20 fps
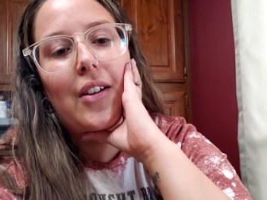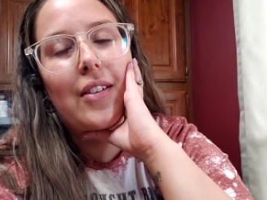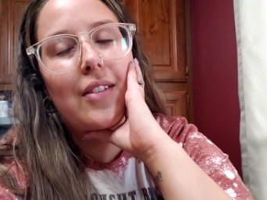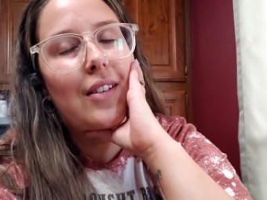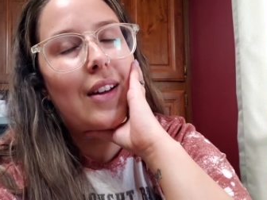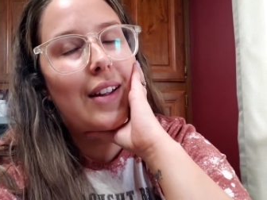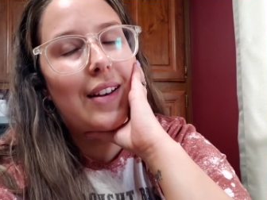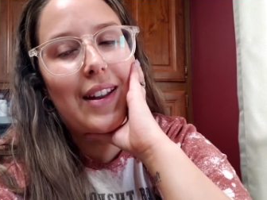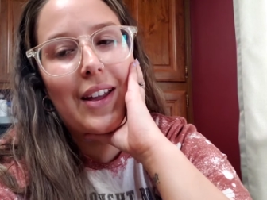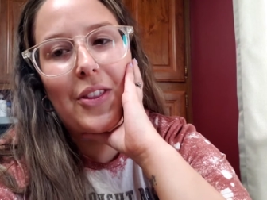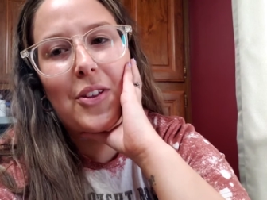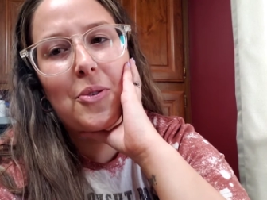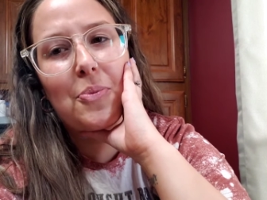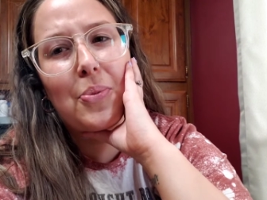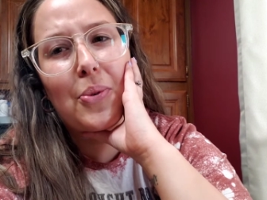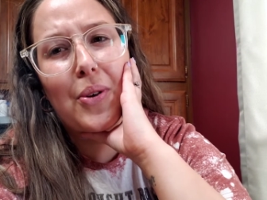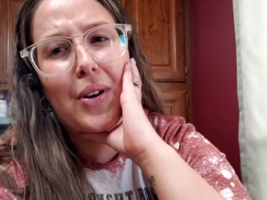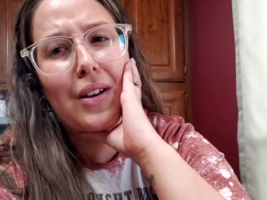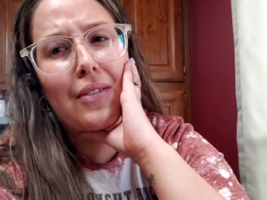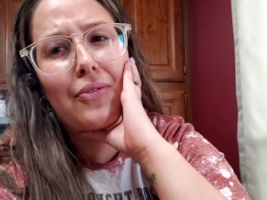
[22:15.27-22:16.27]
Another
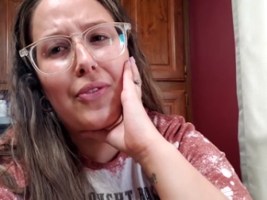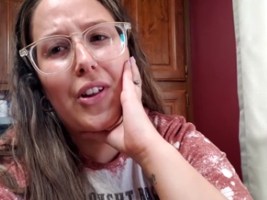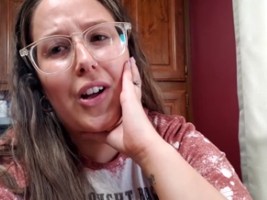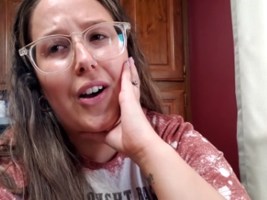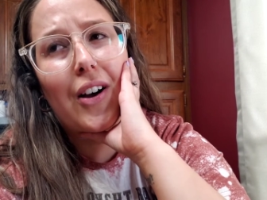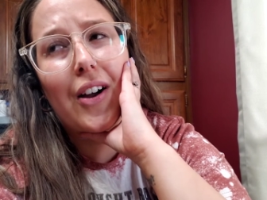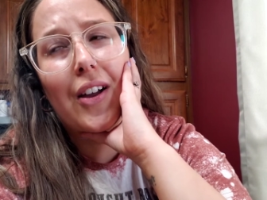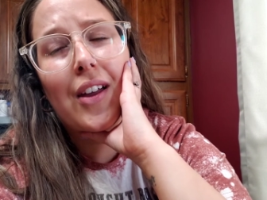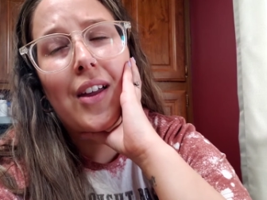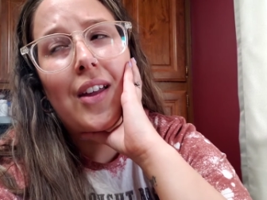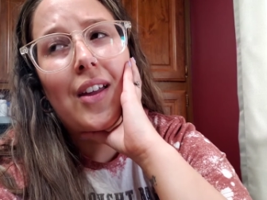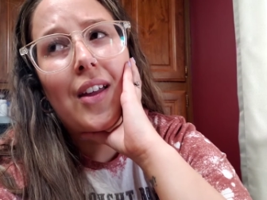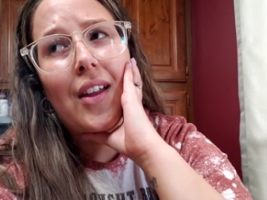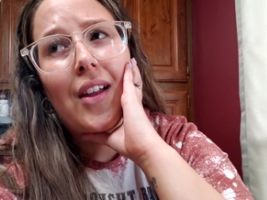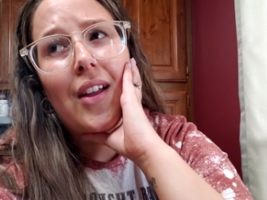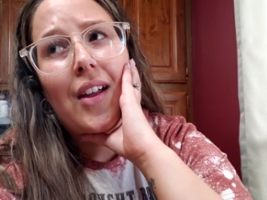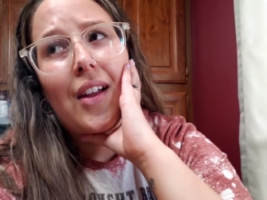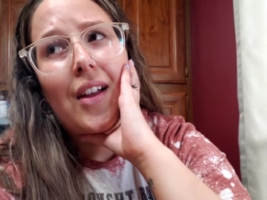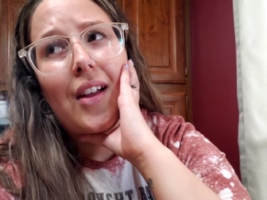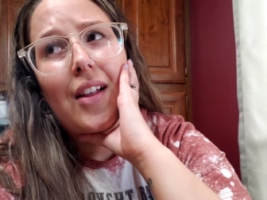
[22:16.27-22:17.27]
boring vlog.
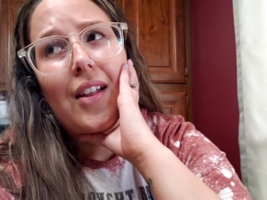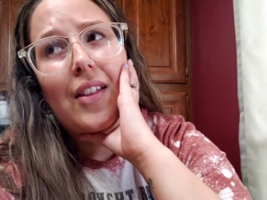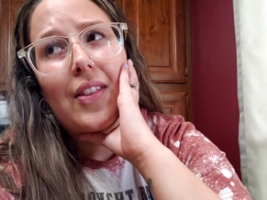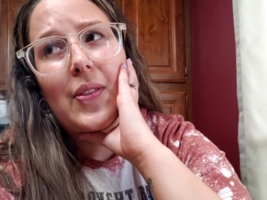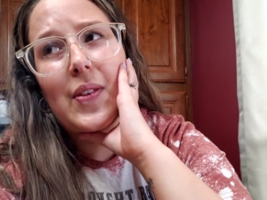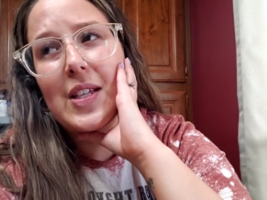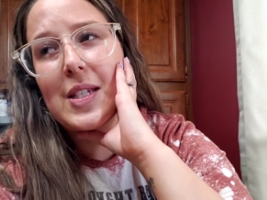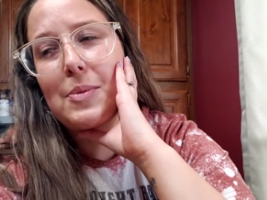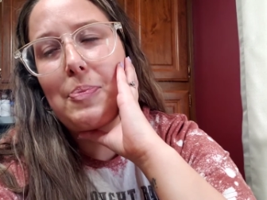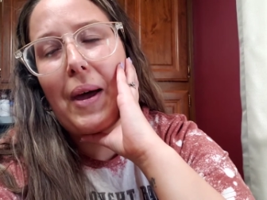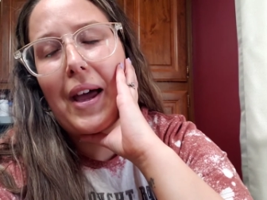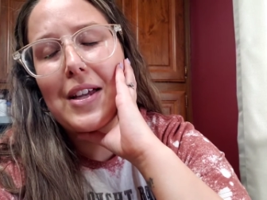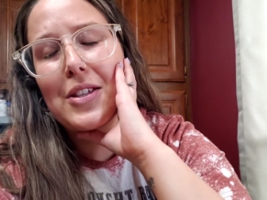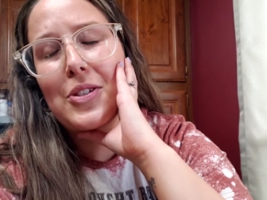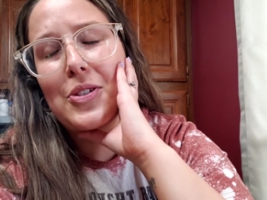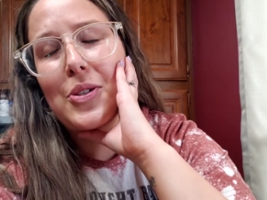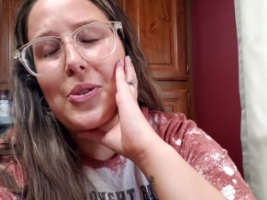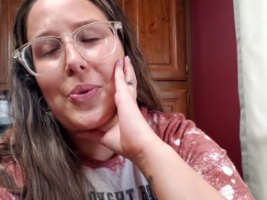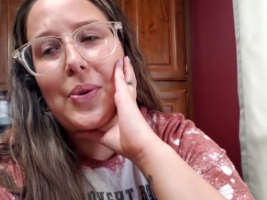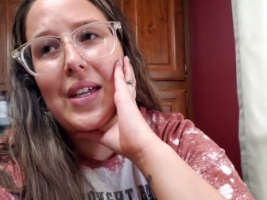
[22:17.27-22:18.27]
These past
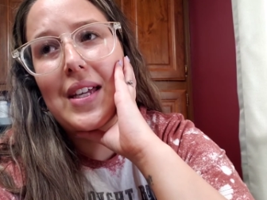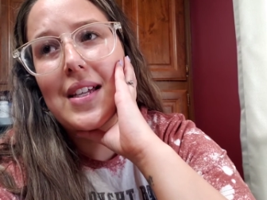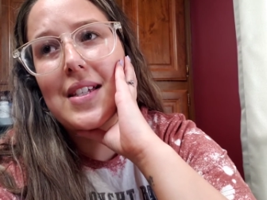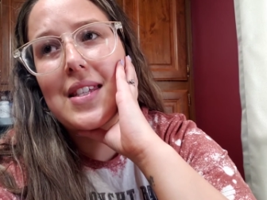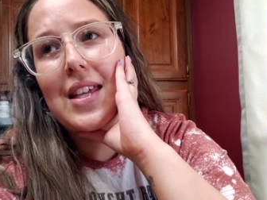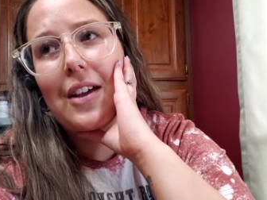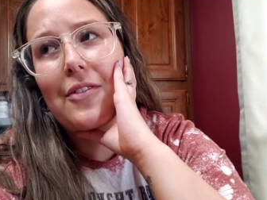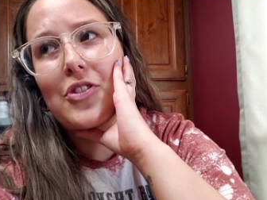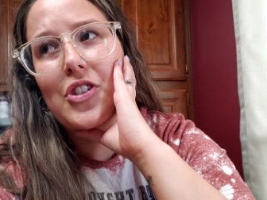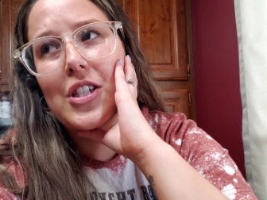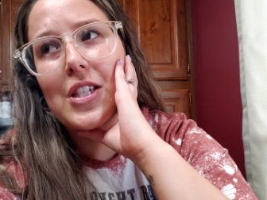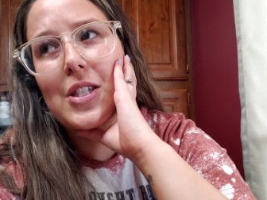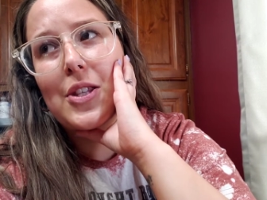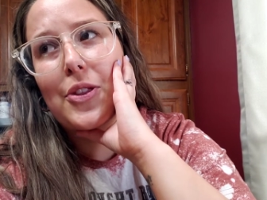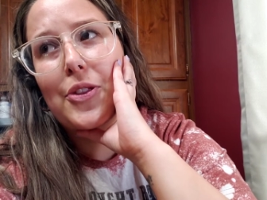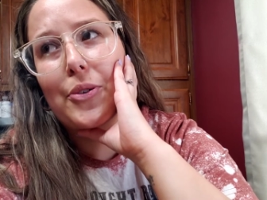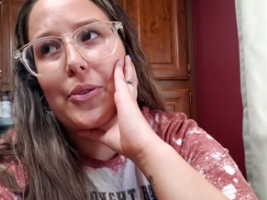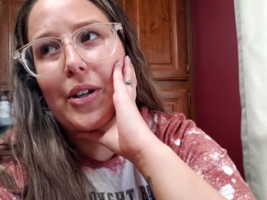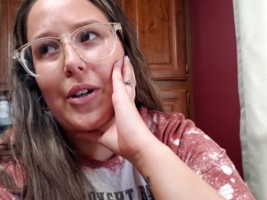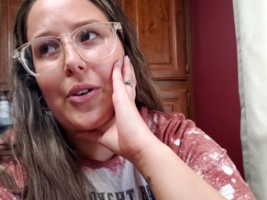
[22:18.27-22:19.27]
two weeks have just
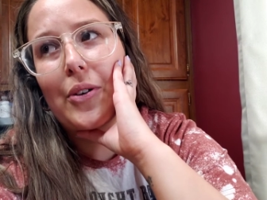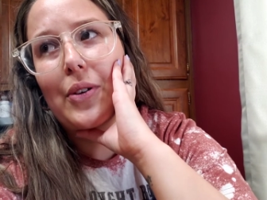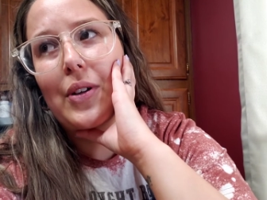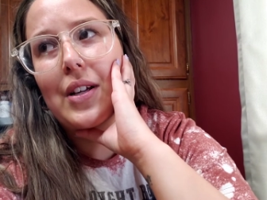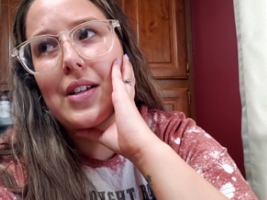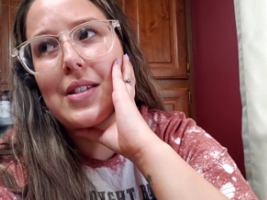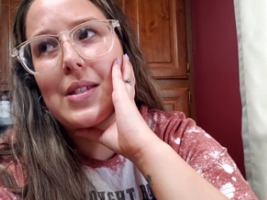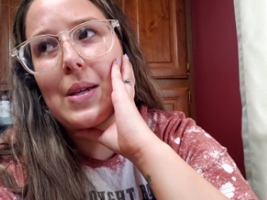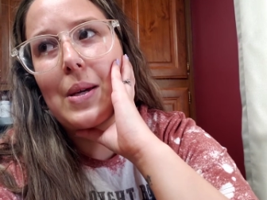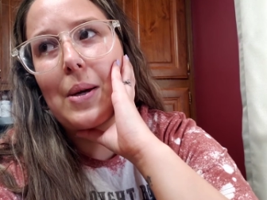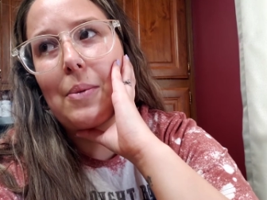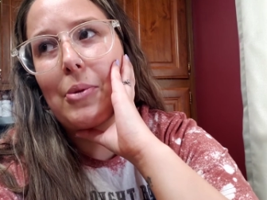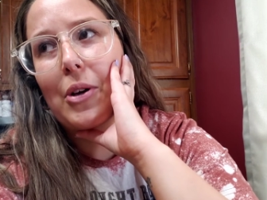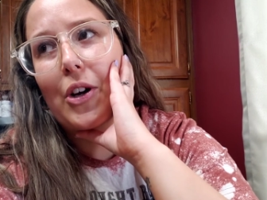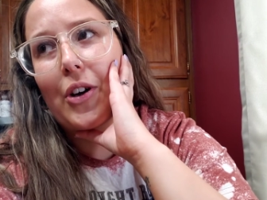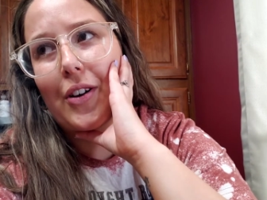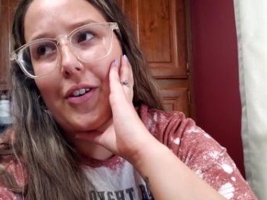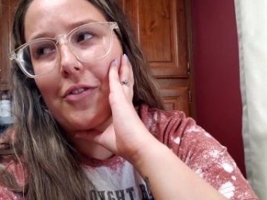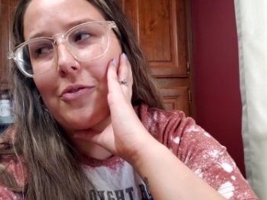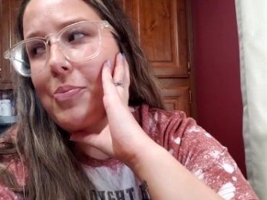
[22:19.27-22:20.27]
thrown some
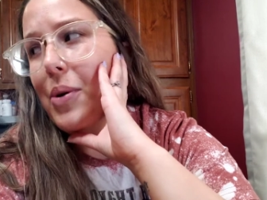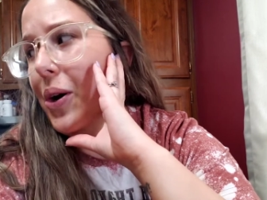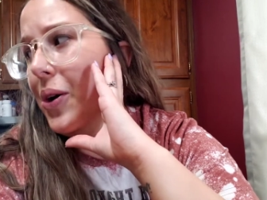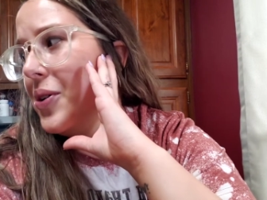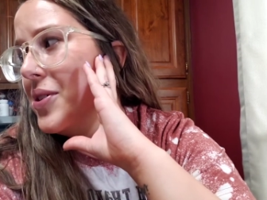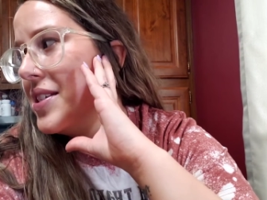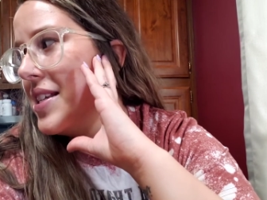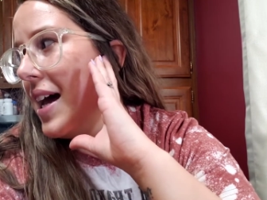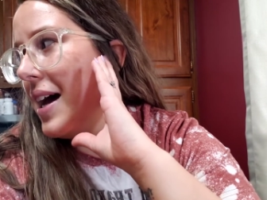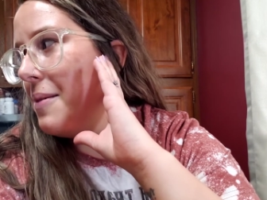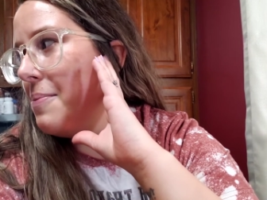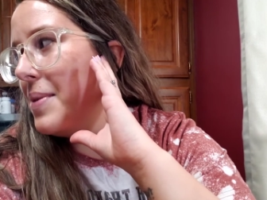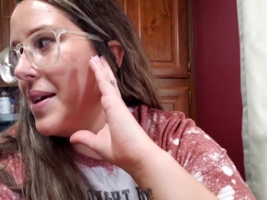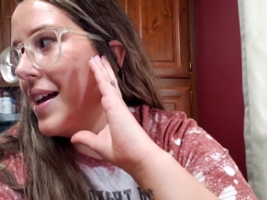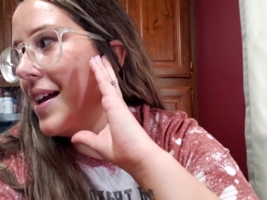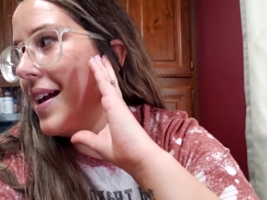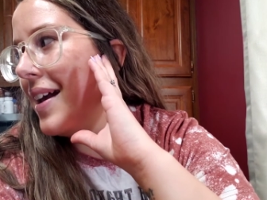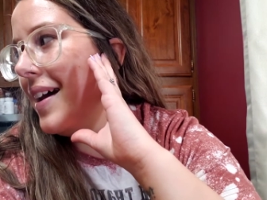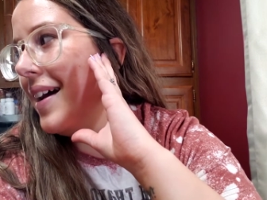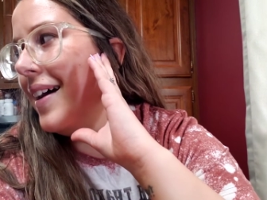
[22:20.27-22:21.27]
curveballs at
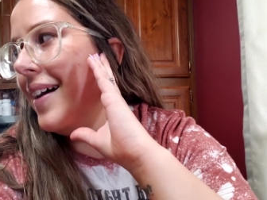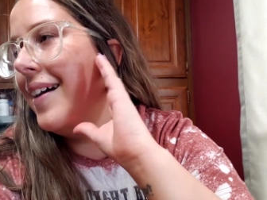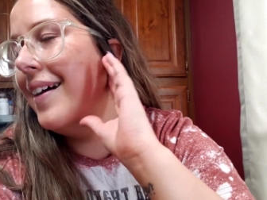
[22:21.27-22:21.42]
me.